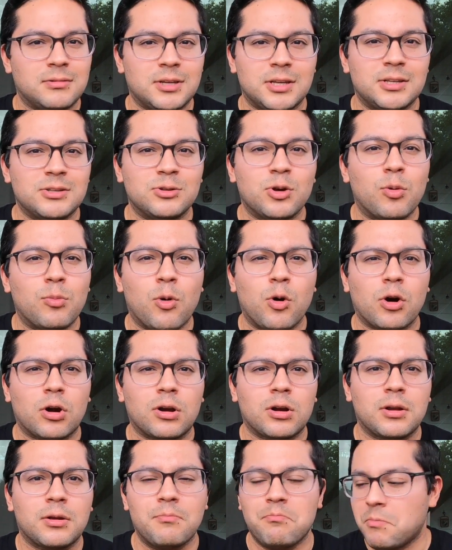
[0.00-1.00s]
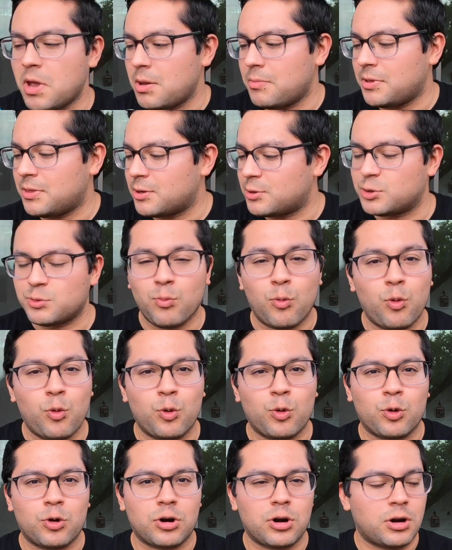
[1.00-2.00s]
is no more. Maybe there's
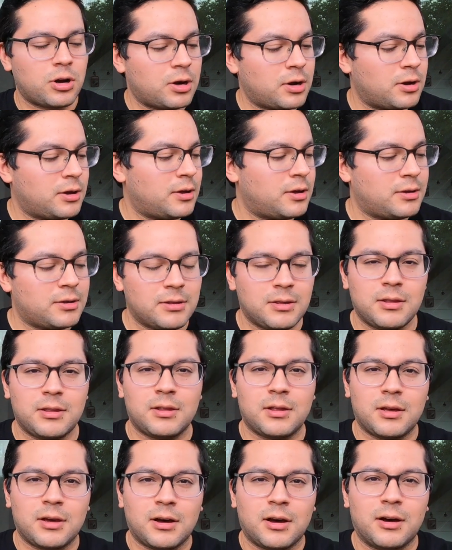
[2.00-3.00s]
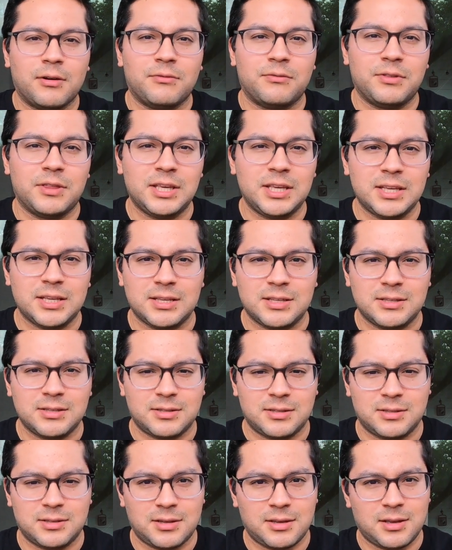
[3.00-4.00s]
more of
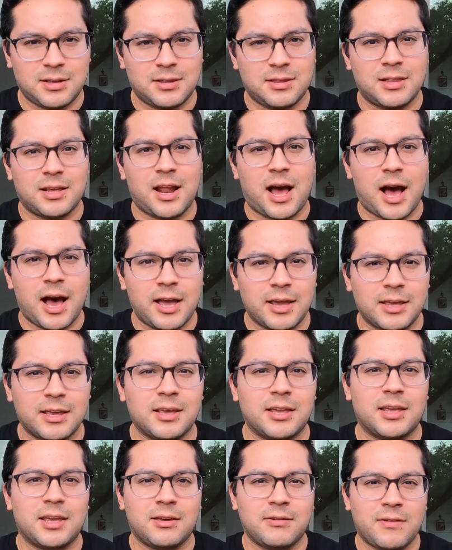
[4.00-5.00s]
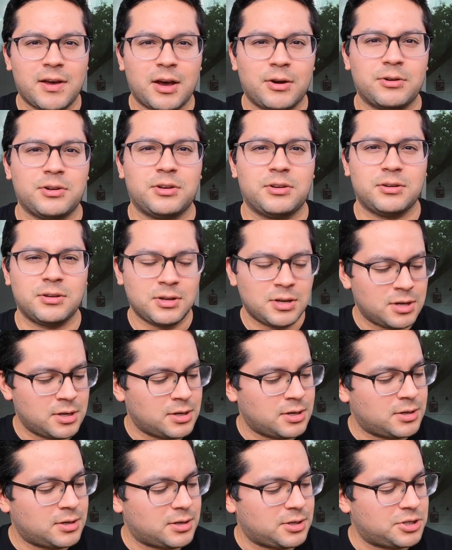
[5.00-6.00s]
these that I can give out
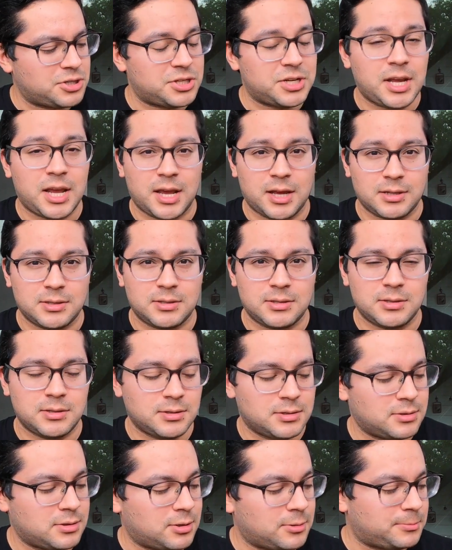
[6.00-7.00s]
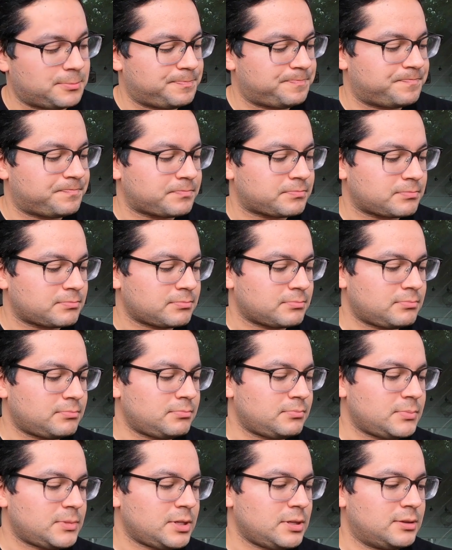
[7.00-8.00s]
a chance. So
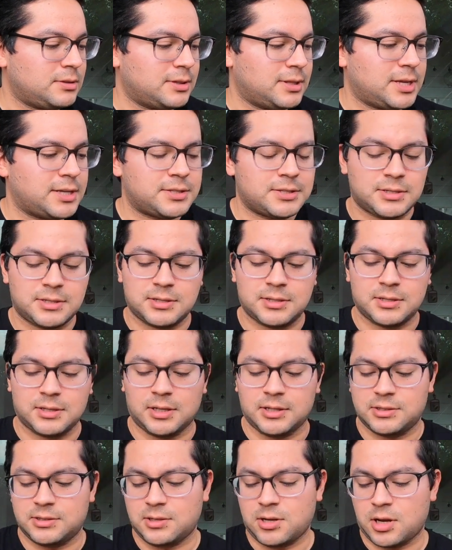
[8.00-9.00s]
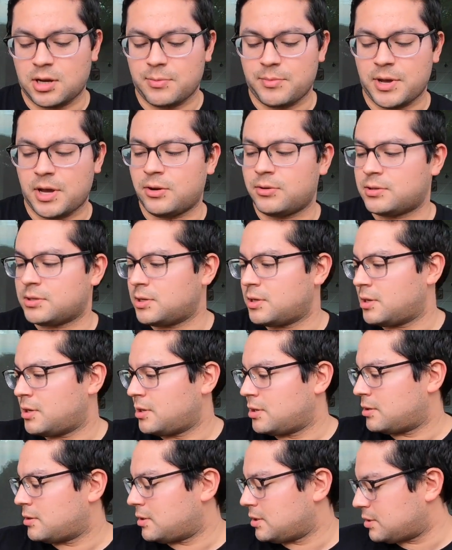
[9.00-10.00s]
let's talk about
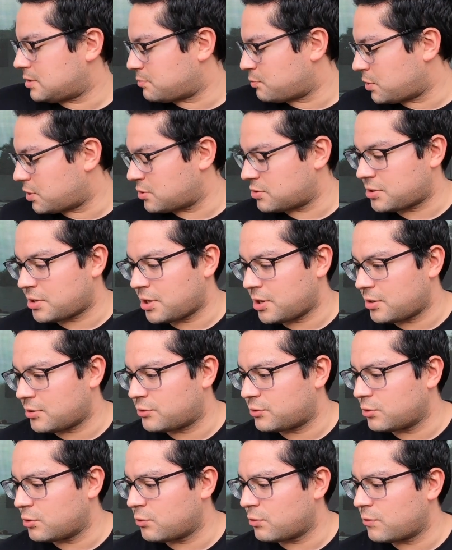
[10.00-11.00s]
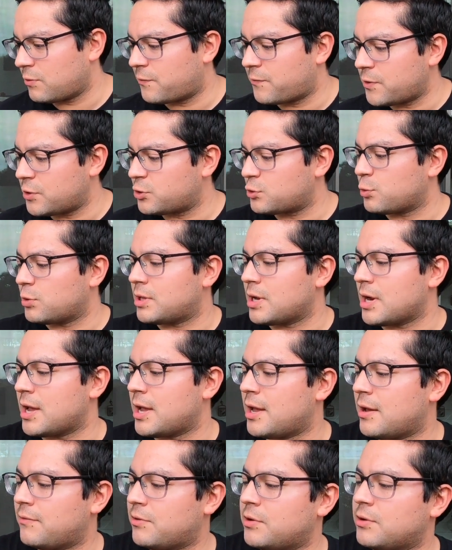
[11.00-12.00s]
these beers here. So the first one that I
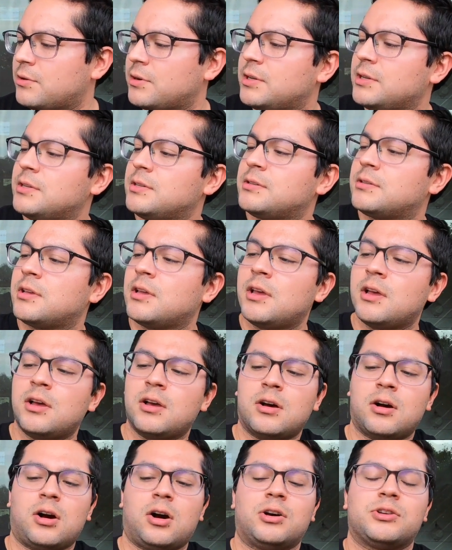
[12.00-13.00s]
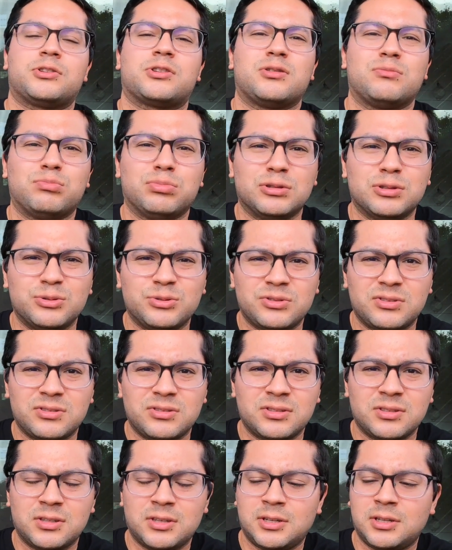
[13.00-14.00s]
have here is Oscar Blues.